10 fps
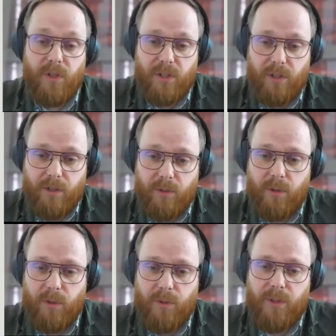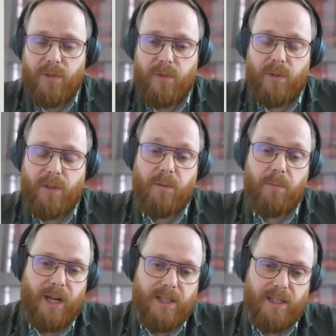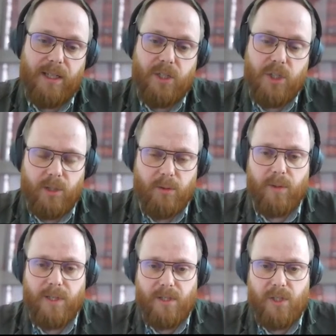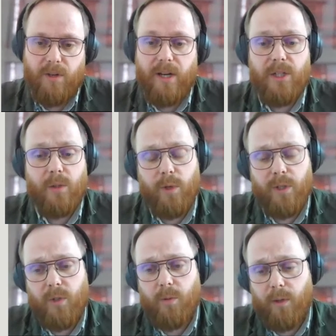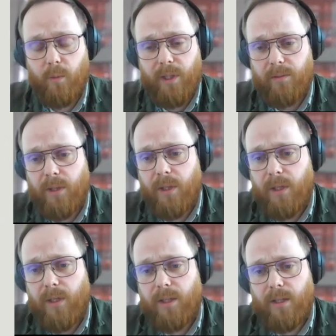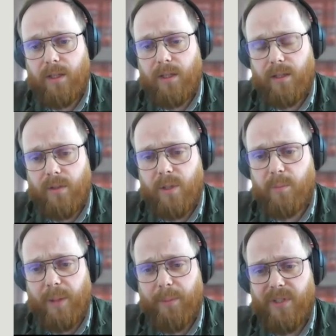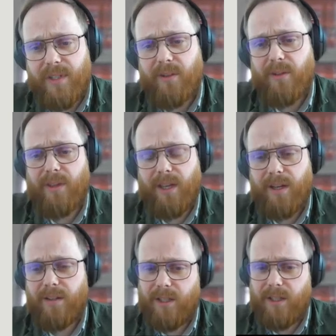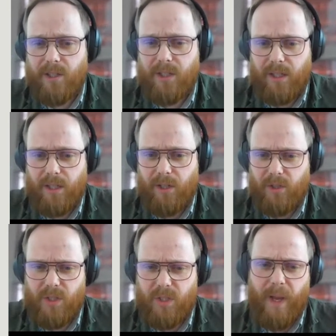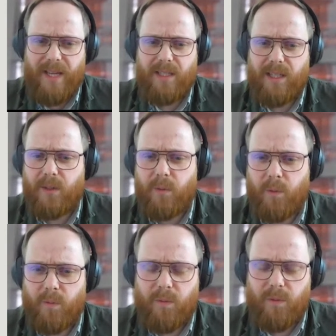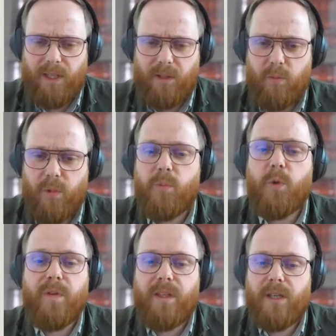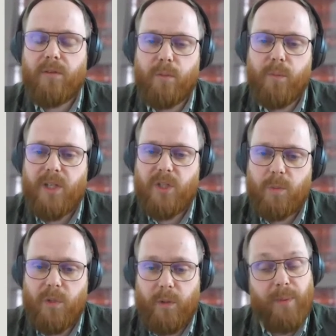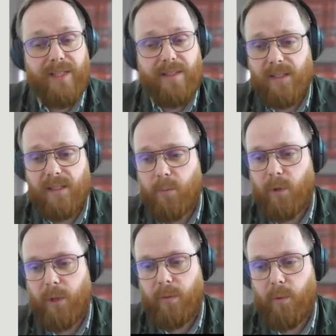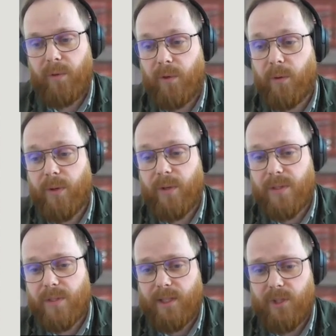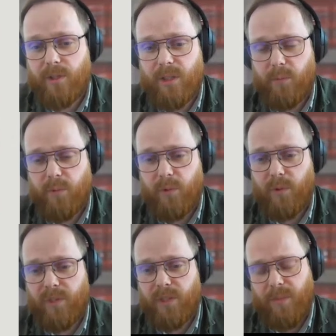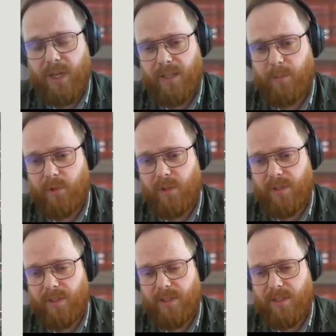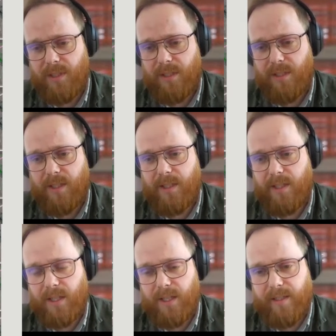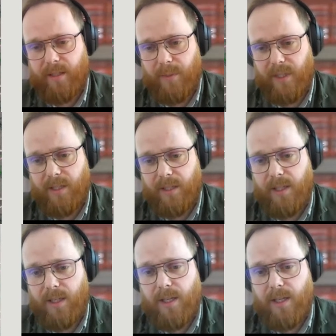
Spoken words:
most autoencoders, masking in general as a strategy, works quite well. There are some papers out there that not just masking, like removing the information, but replacing them with noise actually improves the masking process a little bit.